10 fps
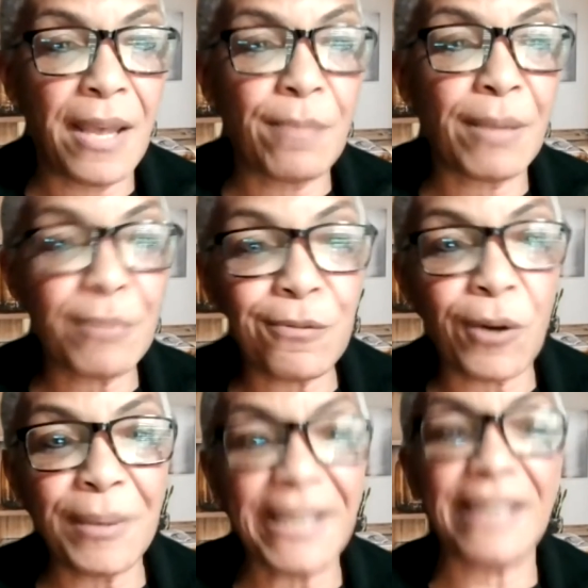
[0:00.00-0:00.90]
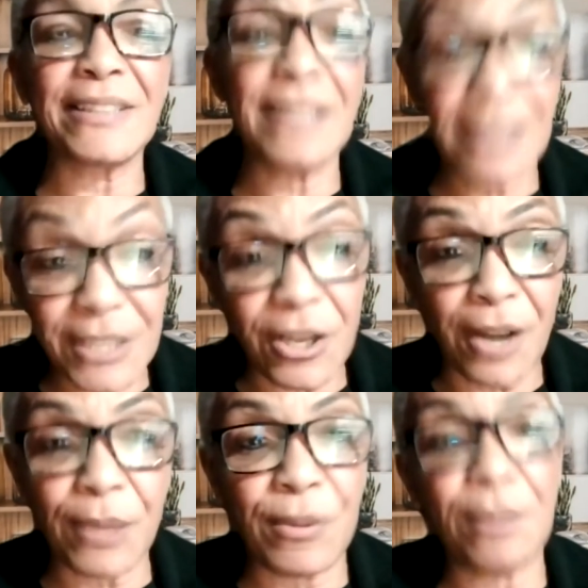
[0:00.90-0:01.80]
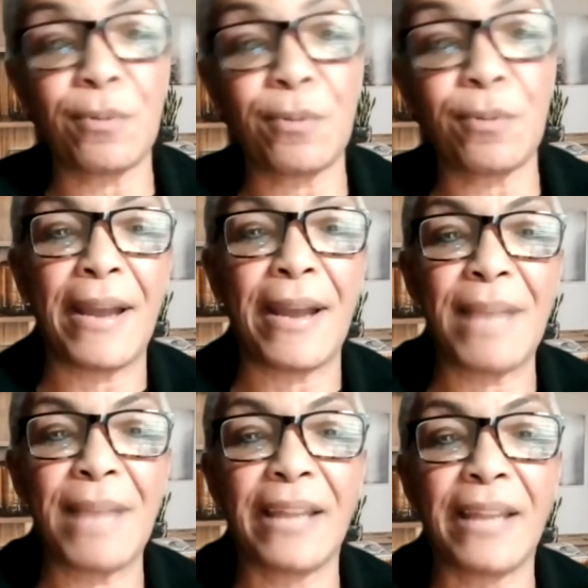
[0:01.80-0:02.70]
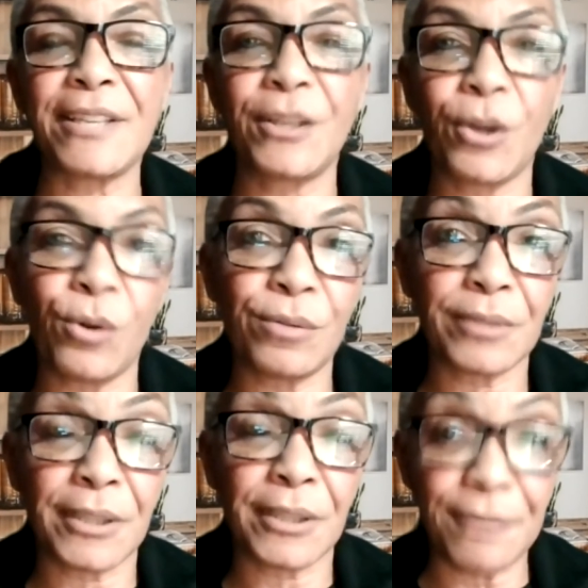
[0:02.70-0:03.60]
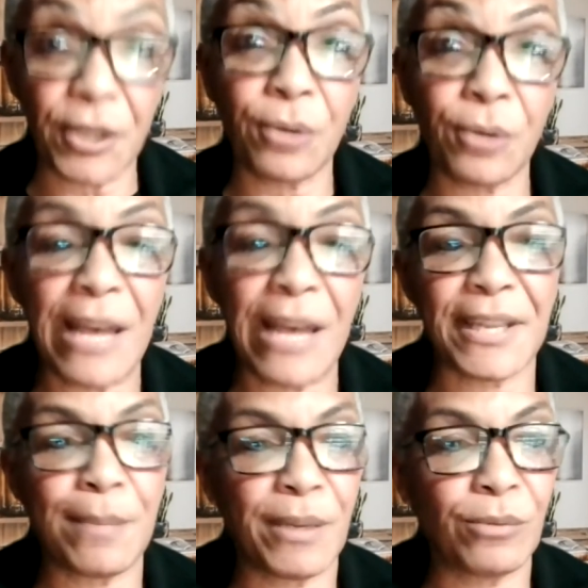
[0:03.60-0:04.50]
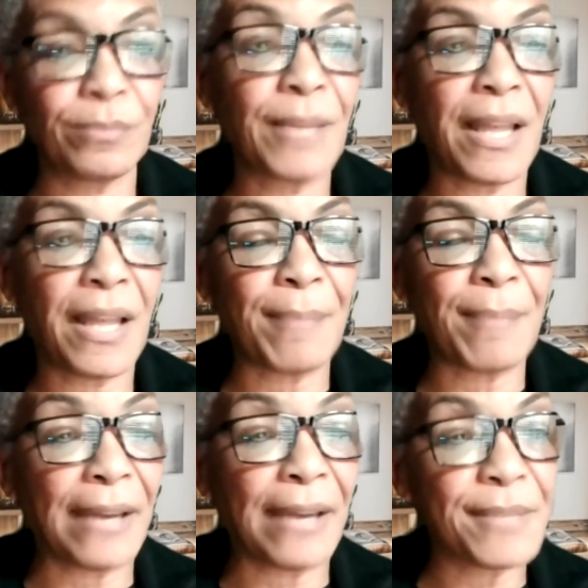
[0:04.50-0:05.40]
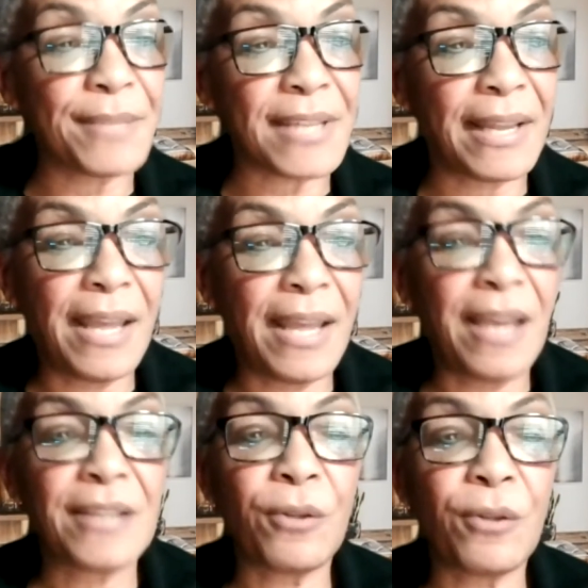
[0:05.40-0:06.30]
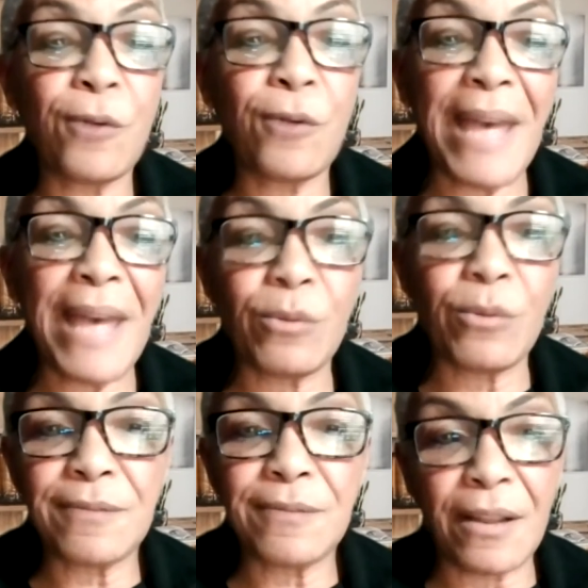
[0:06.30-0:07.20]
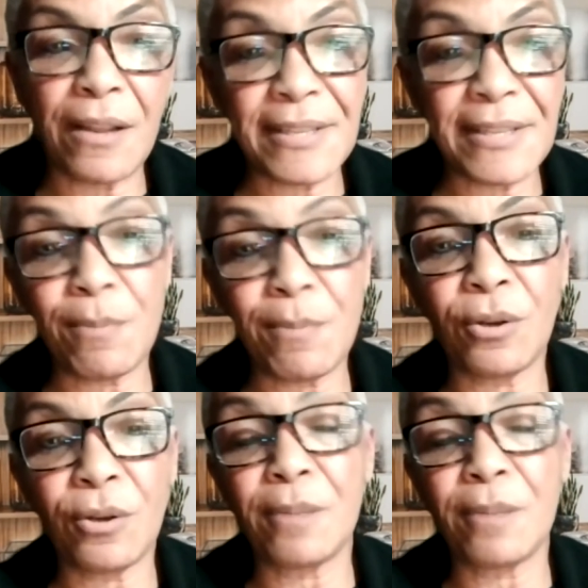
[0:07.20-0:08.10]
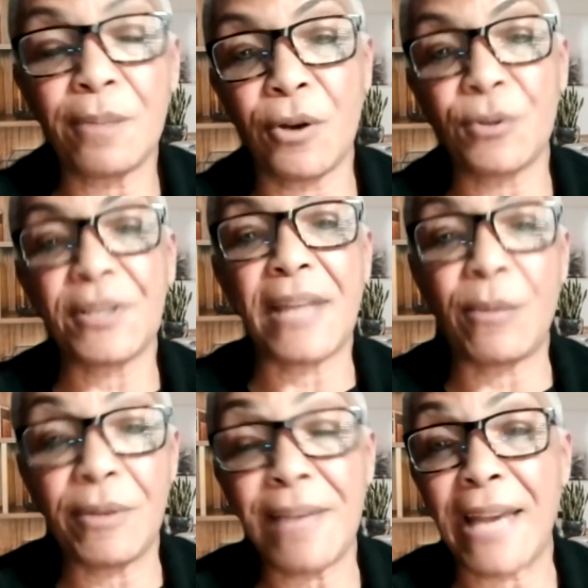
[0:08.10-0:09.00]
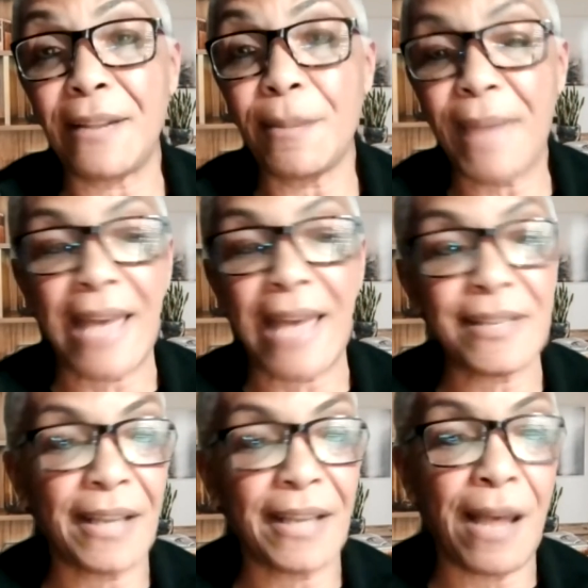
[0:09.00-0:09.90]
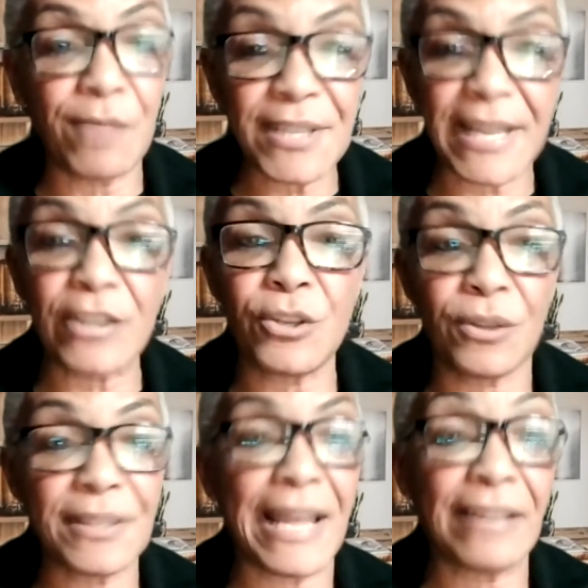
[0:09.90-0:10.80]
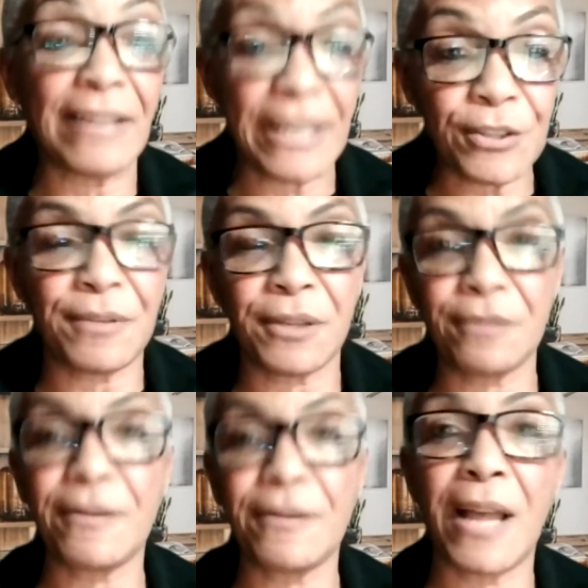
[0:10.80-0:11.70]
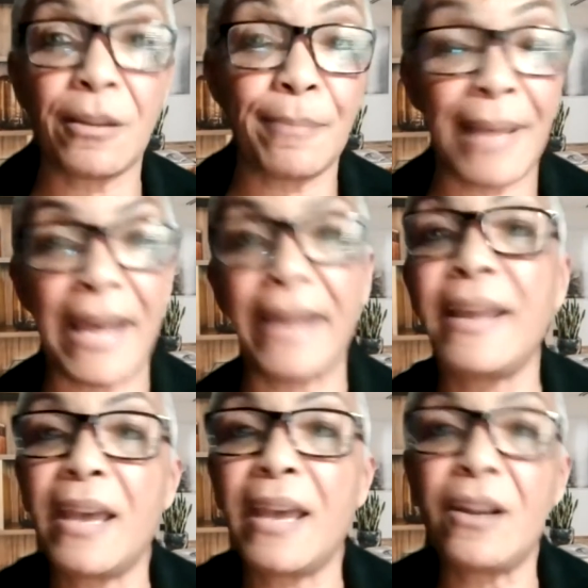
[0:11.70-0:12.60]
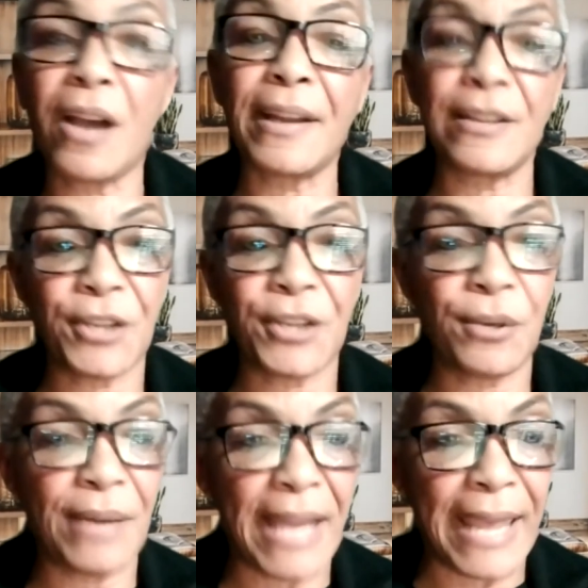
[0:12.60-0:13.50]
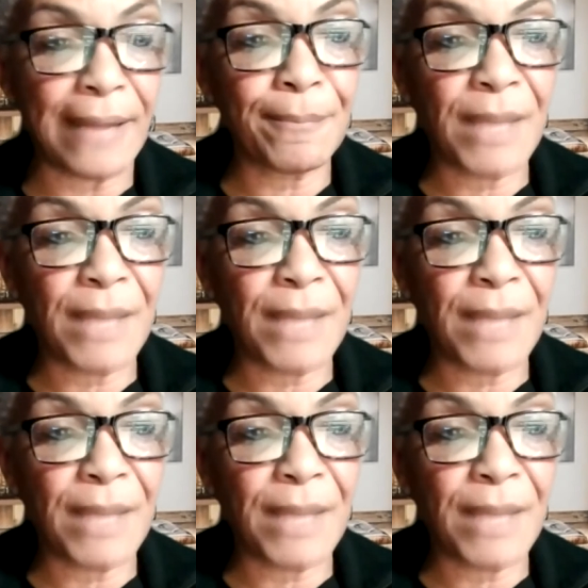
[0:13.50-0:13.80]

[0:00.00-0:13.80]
But before we get started with the program, I'd like to go over a few housekeeping items. So the format will follow the typical approach that we've had in the past, a conversational style interview followed by an audience Q&A.